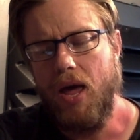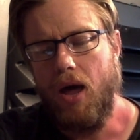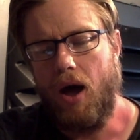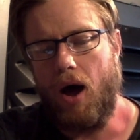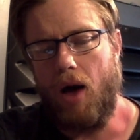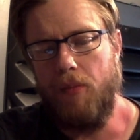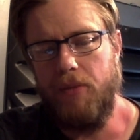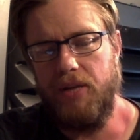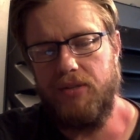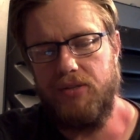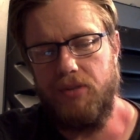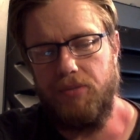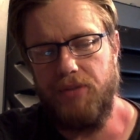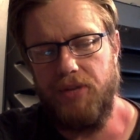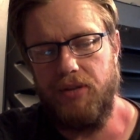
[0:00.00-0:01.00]
it's
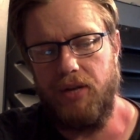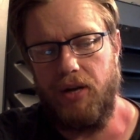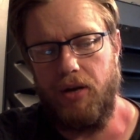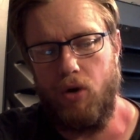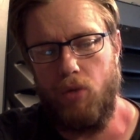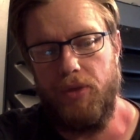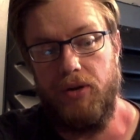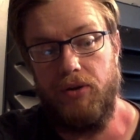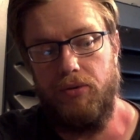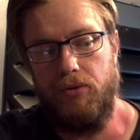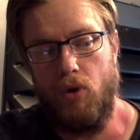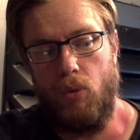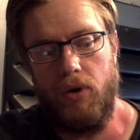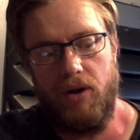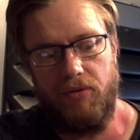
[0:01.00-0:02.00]
something that I hope that
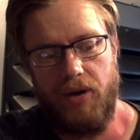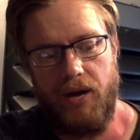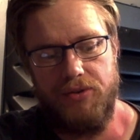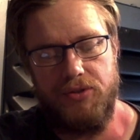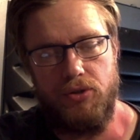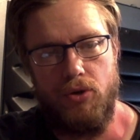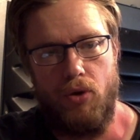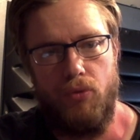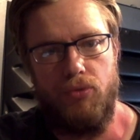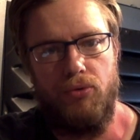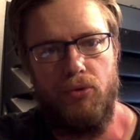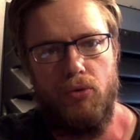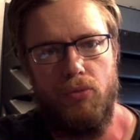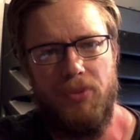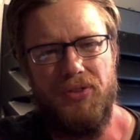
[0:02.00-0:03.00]
no one ever has to go
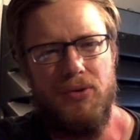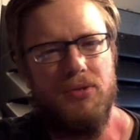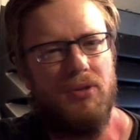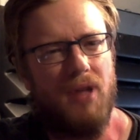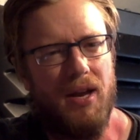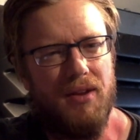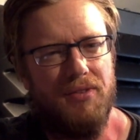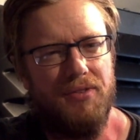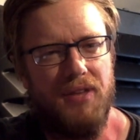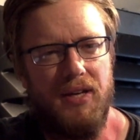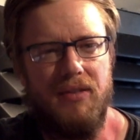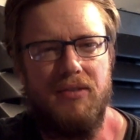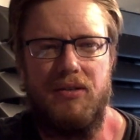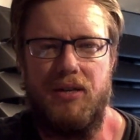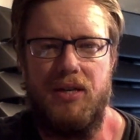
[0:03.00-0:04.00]
through, but there's a lot of
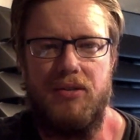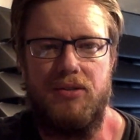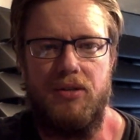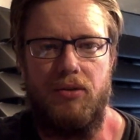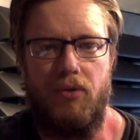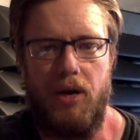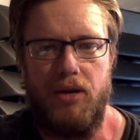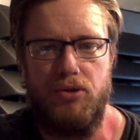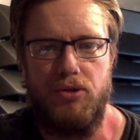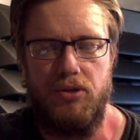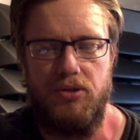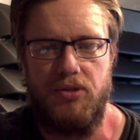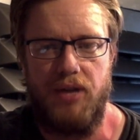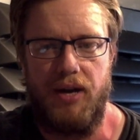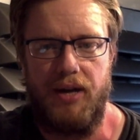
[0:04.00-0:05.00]
things and
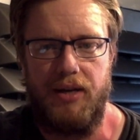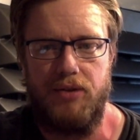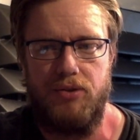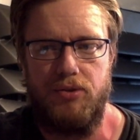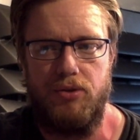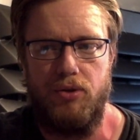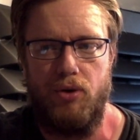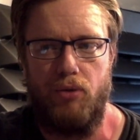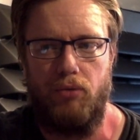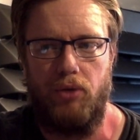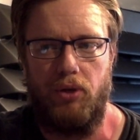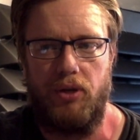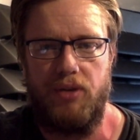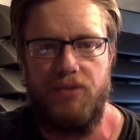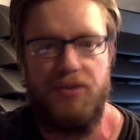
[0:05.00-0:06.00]
considerations that I guess you don't
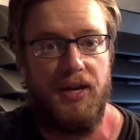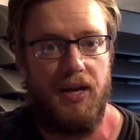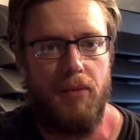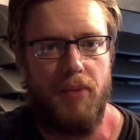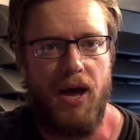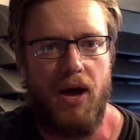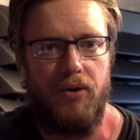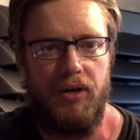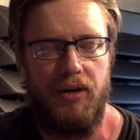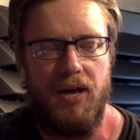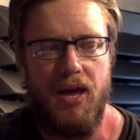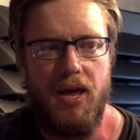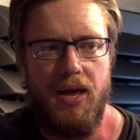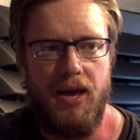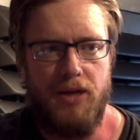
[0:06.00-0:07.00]
really think about, and
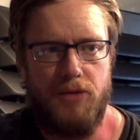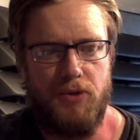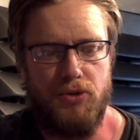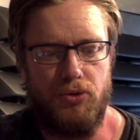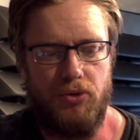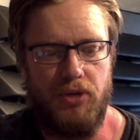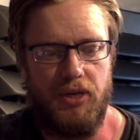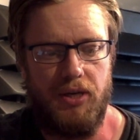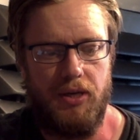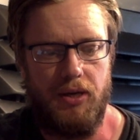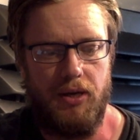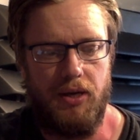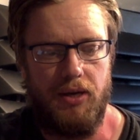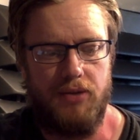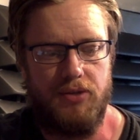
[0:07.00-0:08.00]

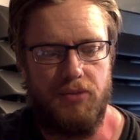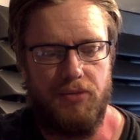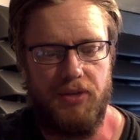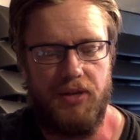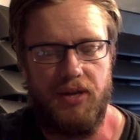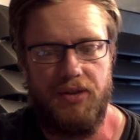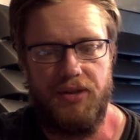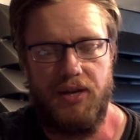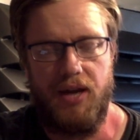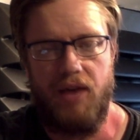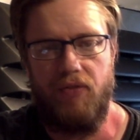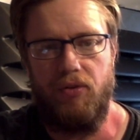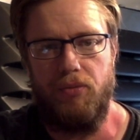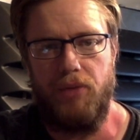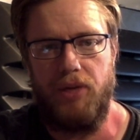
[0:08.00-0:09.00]
especially it's something that I think
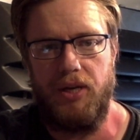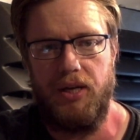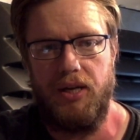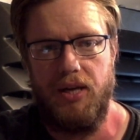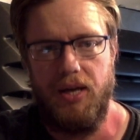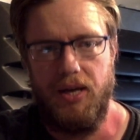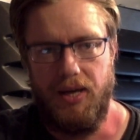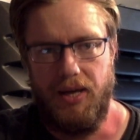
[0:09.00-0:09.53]
everybody